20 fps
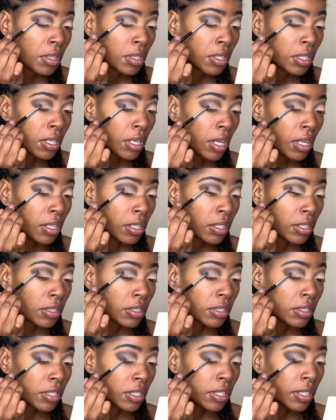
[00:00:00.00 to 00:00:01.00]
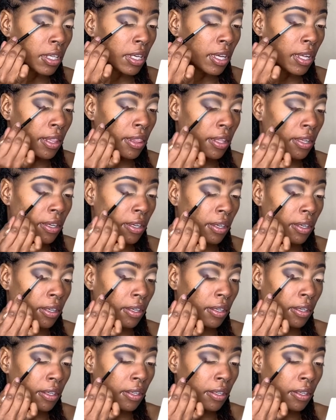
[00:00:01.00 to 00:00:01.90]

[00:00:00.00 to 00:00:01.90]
colors together.